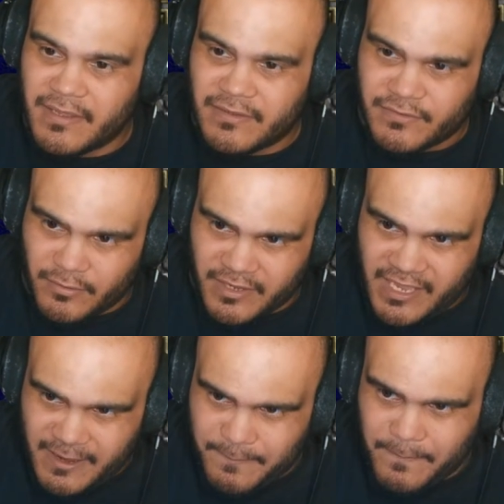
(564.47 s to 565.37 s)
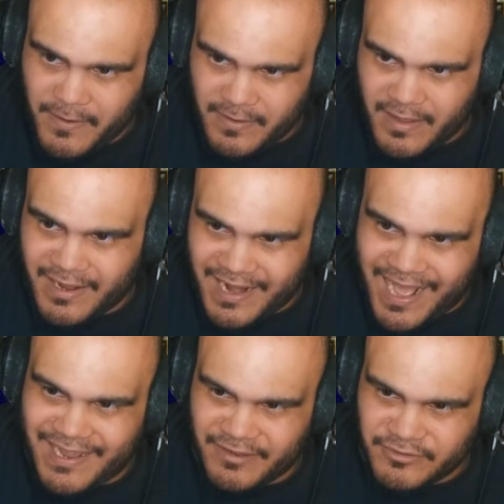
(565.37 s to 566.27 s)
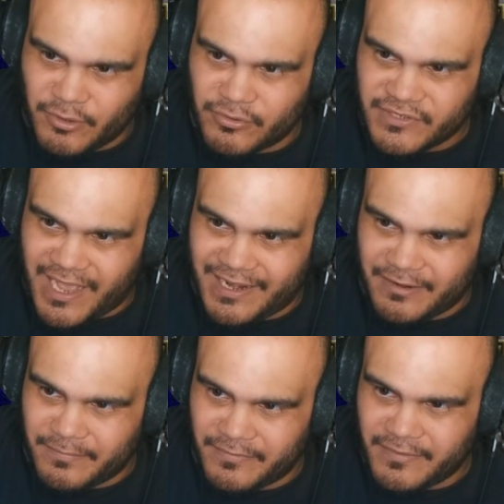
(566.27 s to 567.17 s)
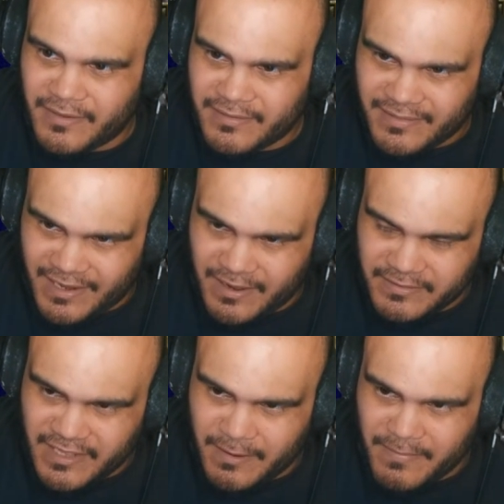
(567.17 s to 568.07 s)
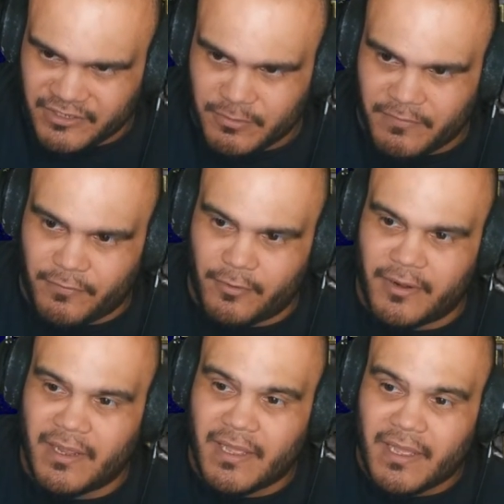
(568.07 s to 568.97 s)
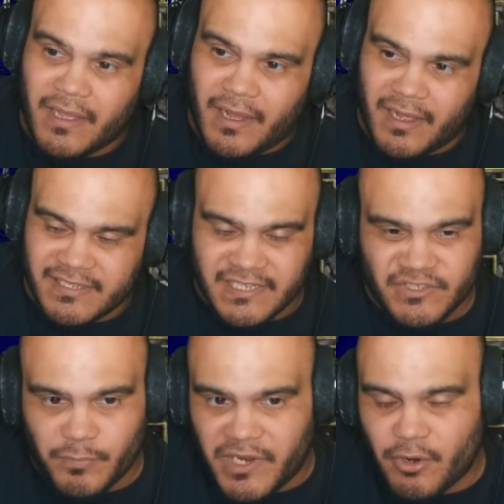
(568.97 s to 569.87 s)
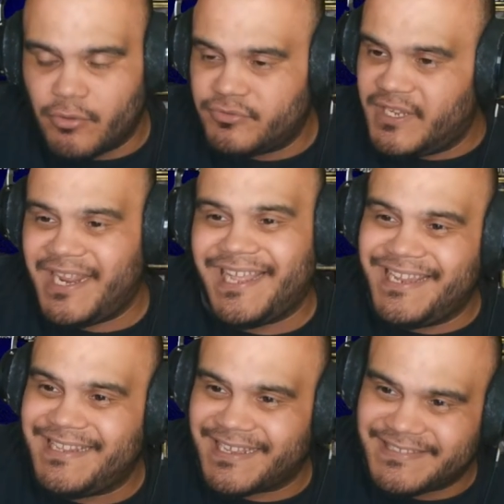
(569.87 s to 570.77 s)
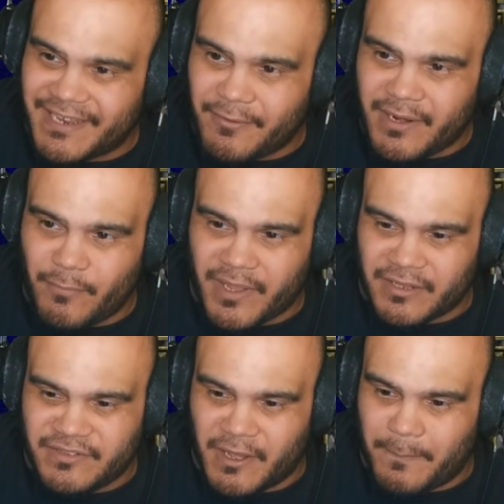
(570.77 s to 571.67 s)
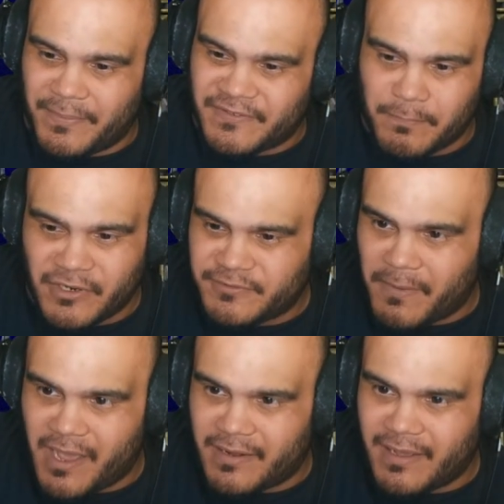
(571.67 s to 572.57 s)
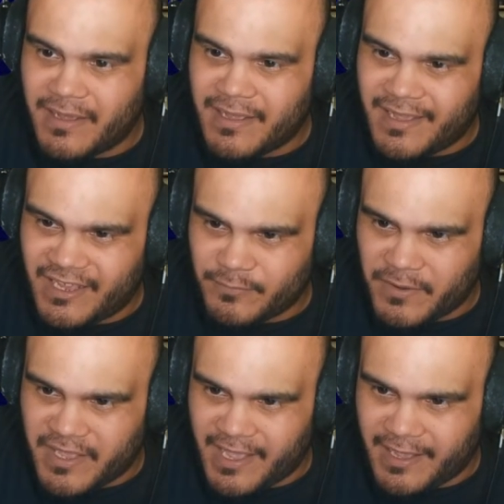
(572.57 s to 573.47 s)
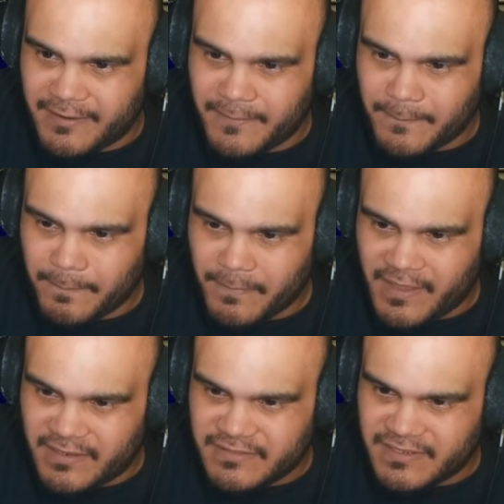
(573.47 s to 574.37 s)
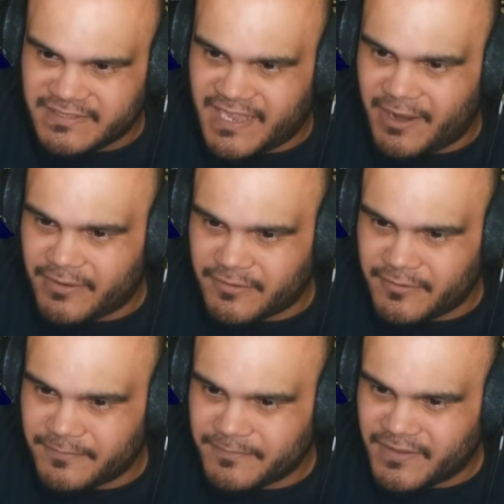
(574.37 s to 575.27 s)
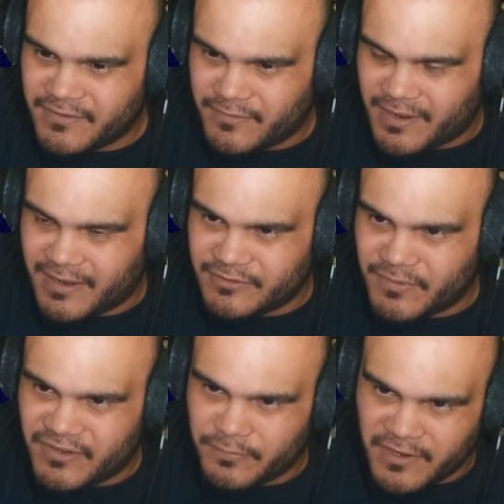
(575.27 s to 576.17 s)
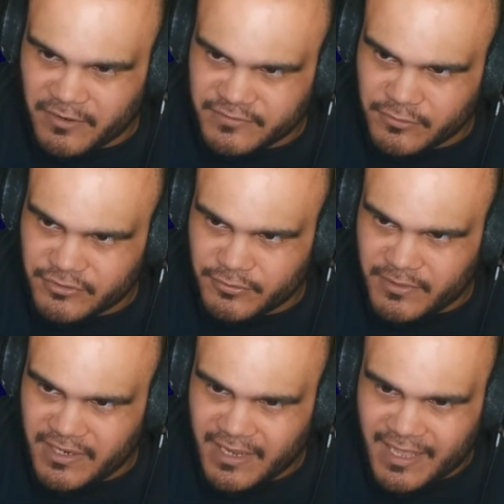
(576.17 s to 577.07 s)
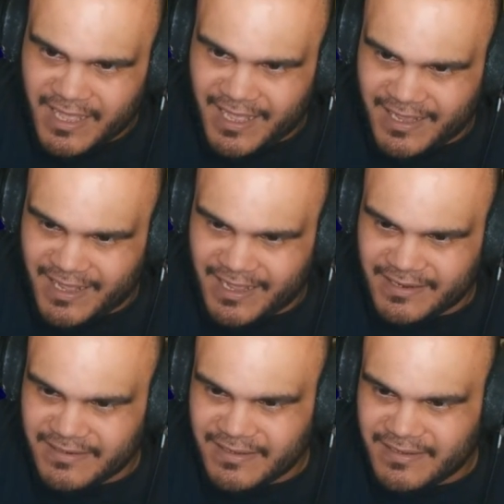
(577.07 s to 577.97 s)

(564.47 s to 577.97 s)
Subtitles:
So keep an eye on those items that I mentioned before. Since we don't need any dexterity, we can dump as much mana as we can into this character. So I got a Drake's Ring of Sorcery, I got